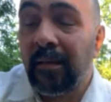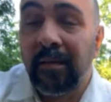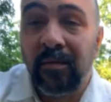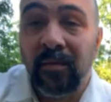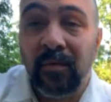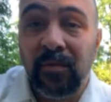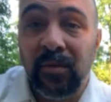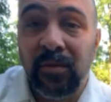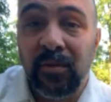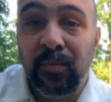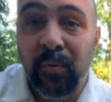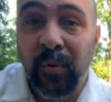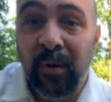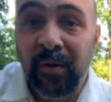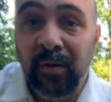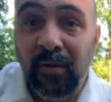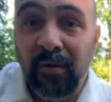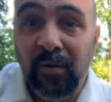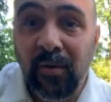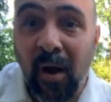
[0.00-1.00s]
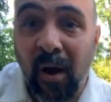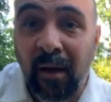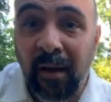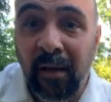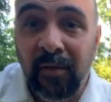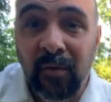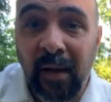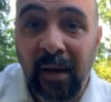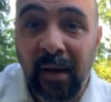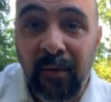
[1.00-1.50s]
you just bring your dog and
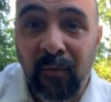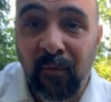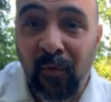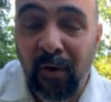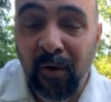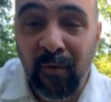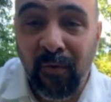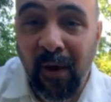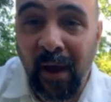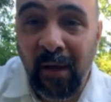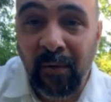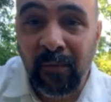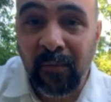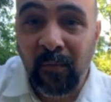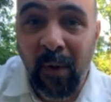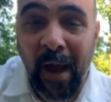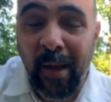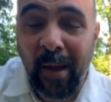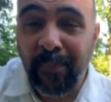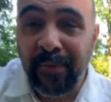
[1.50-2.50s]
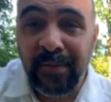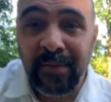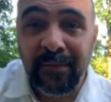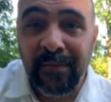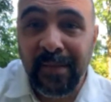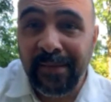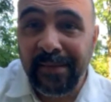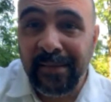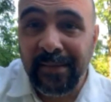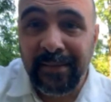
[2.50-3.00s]
you let him run around. What happens if
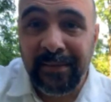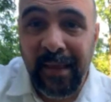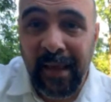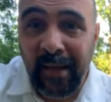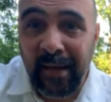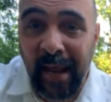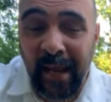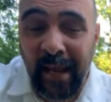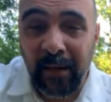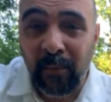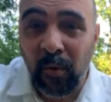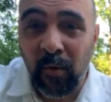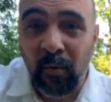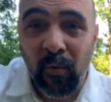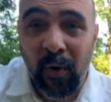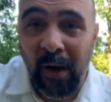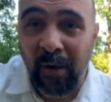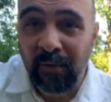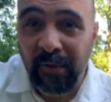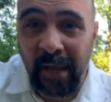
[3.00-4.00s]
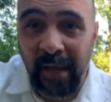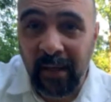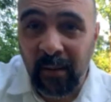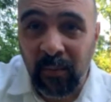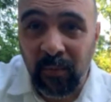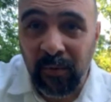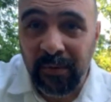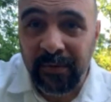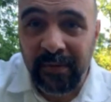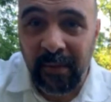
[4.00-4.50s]
there's a dead animal, wild
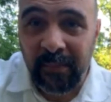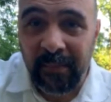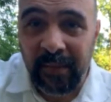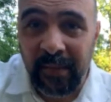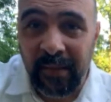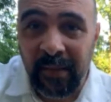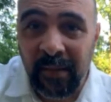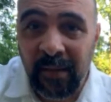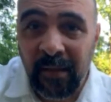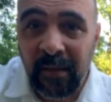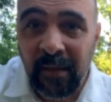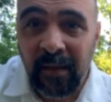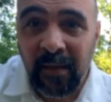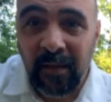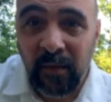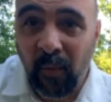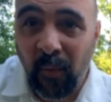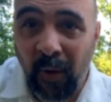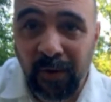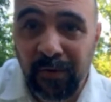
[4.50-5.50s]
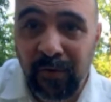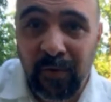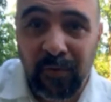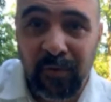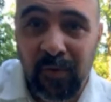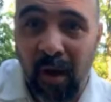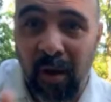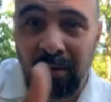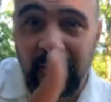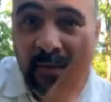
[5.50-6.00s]
animal or something? You want your
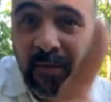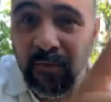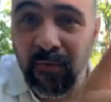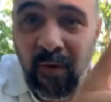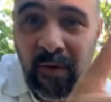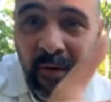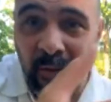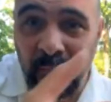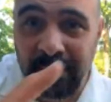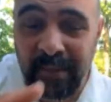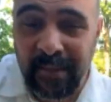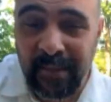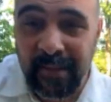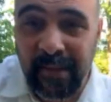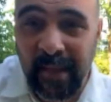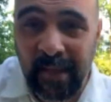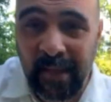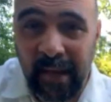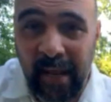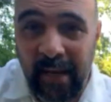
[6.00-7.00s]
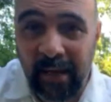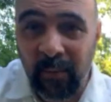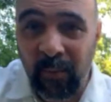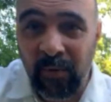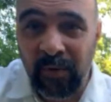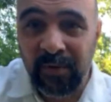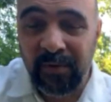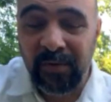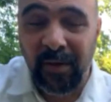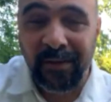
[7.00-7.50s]
dog to run up to the dead animal
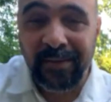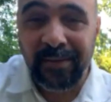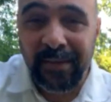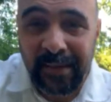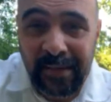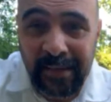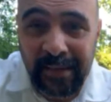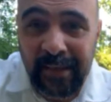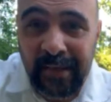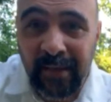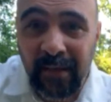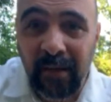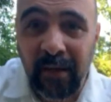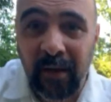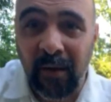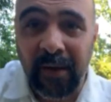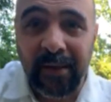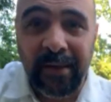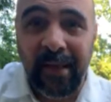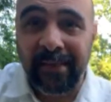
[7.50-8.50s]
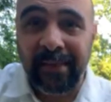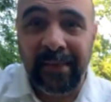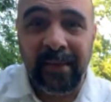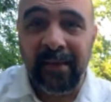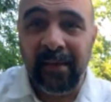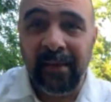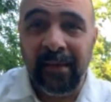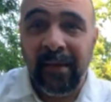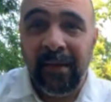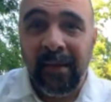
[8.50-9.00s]
and start eating at the,
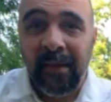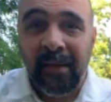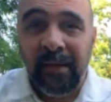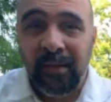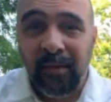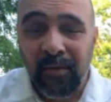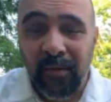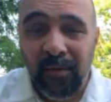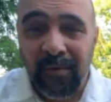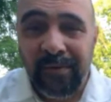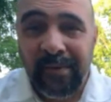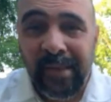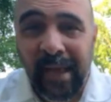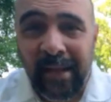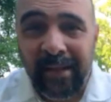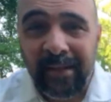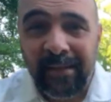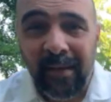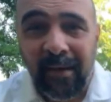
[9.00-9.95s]
dead,